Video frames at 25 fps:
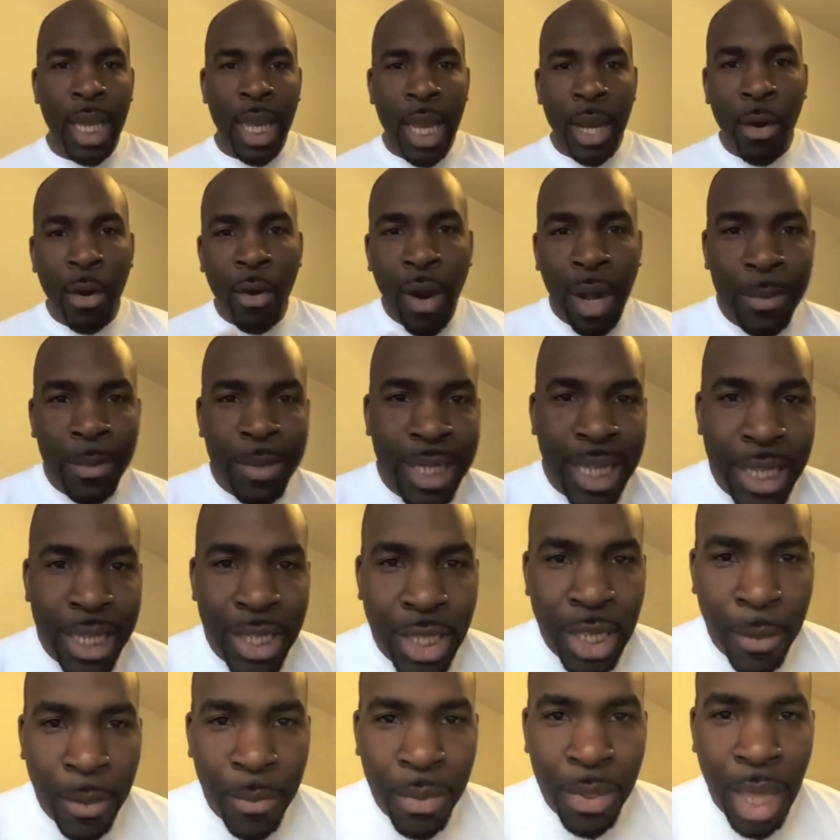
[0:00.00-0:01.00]
Oh, I'm seeing
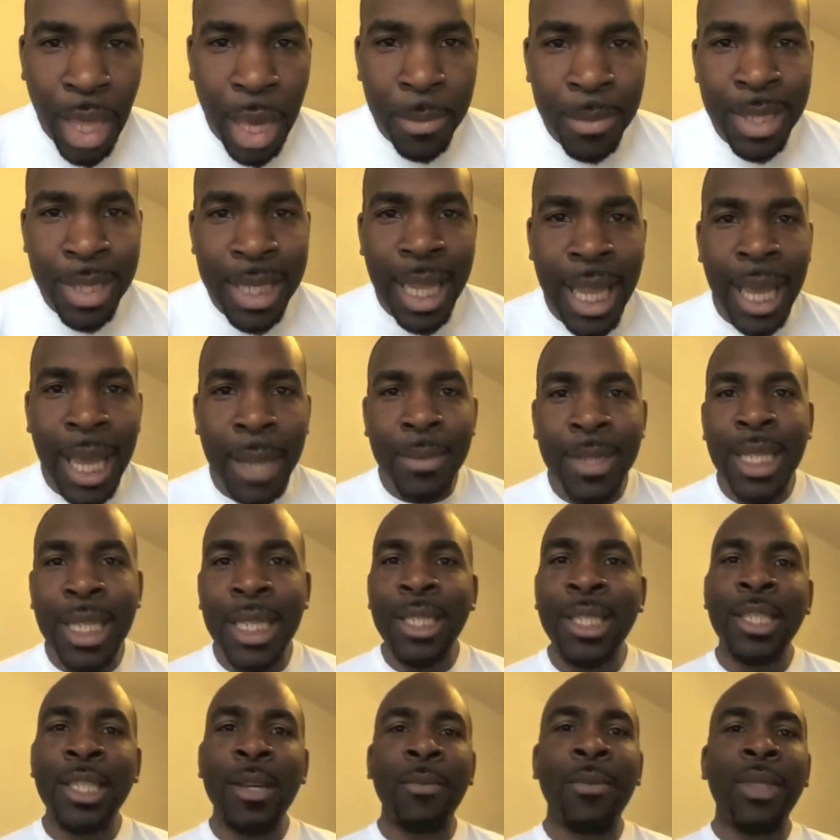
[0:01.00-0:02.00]
some thumbs there. I'm seeing
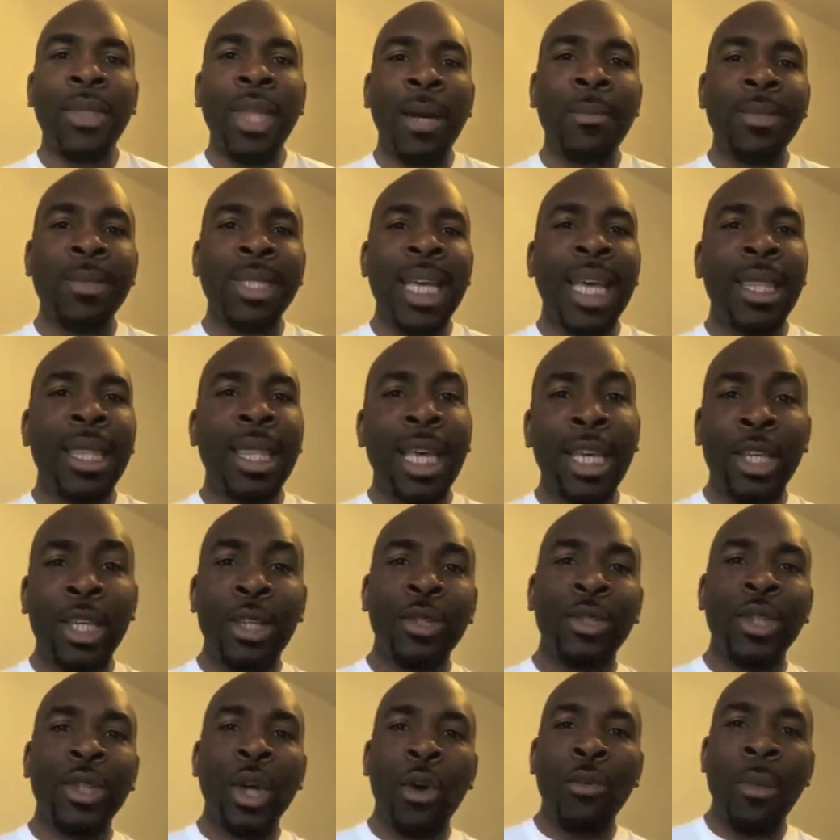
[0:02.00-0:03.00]
some thumbs there. Thank you
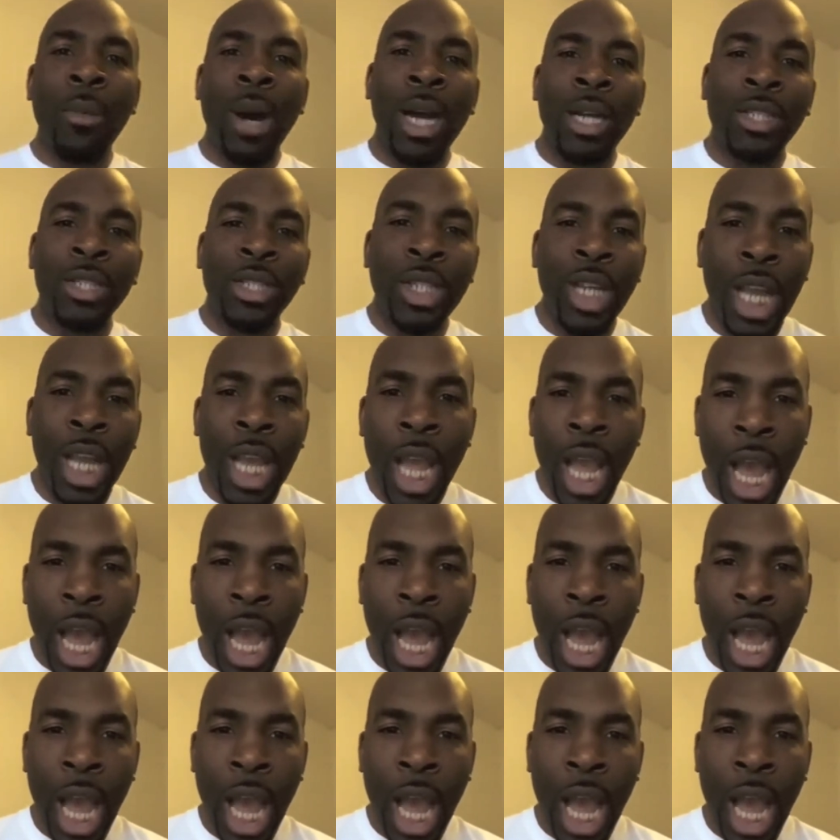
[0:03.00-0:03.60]
so much.